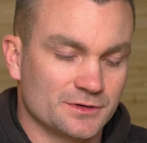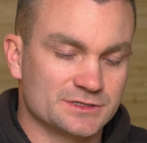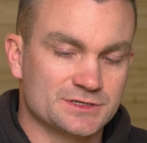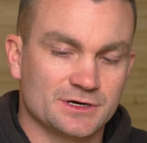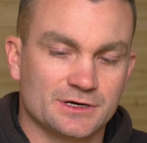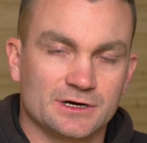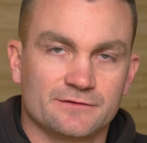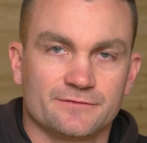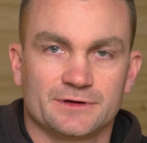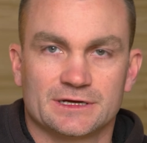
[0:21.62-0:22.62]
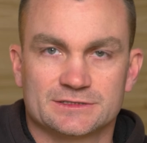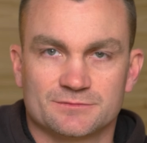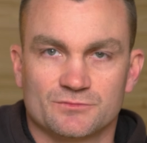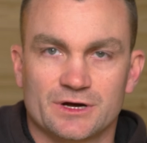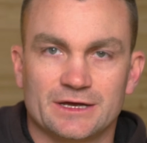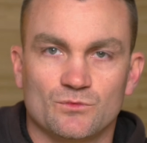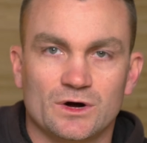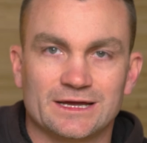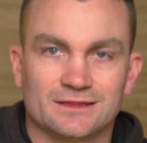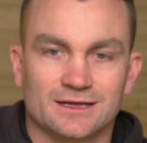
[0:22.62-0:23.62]
we're going to start off, we got some bright
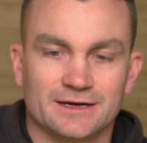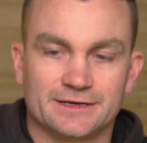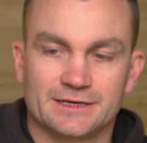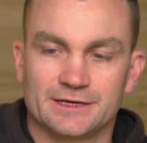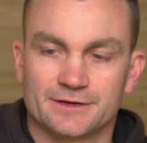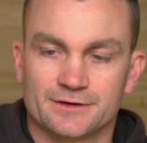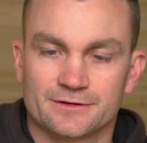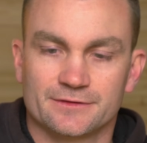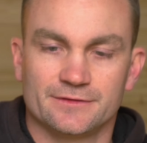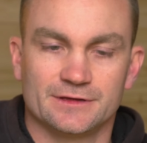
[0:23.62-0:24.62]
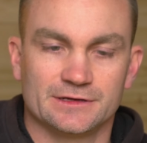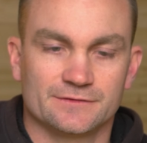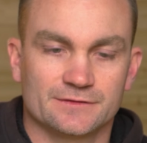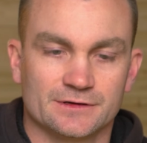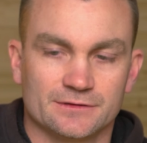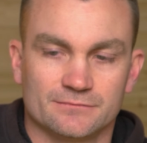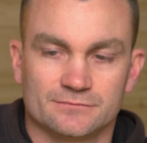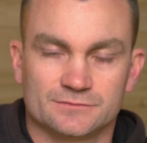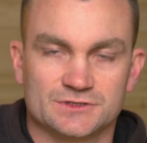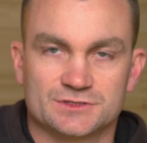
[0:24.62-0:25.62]
white line here that
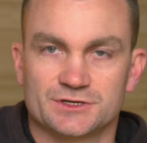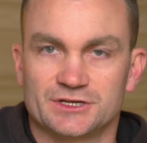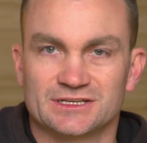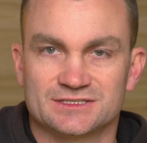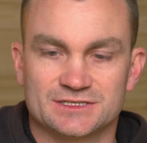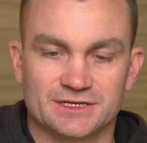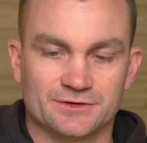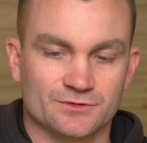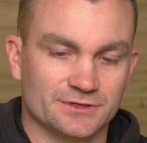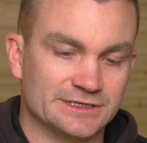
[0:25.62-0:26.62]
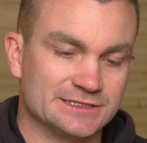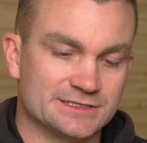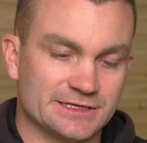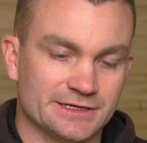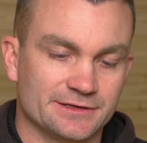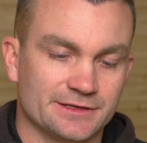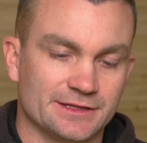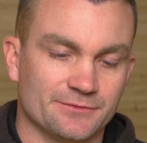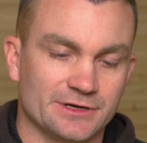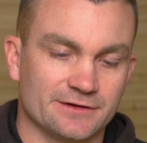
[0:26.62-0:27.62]
just so you can see real easy, and
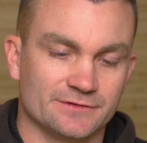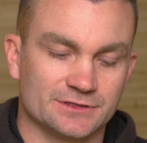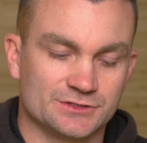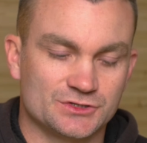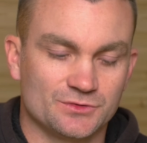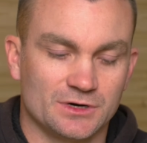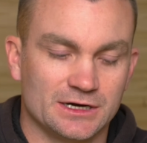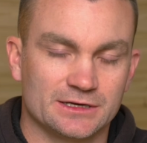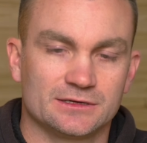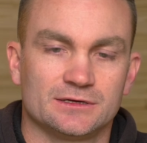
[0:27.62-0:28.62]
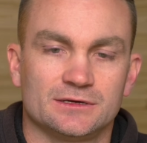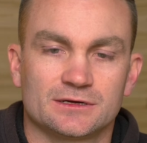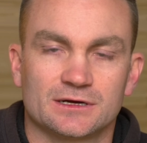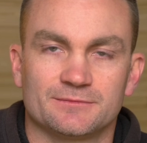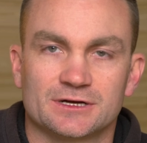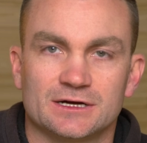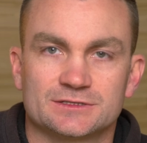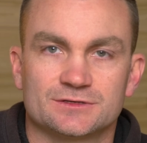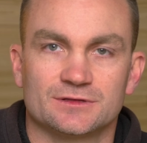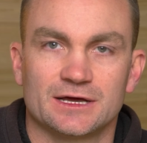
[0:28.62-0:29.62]
then we have a 2/0
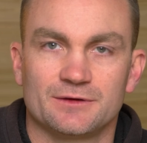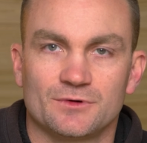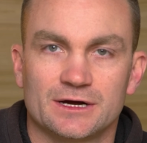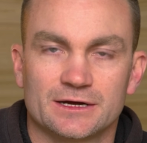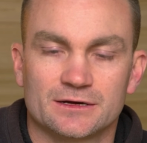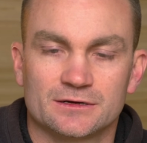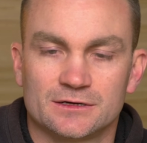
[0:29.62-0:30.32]
Gamakatsu light wire,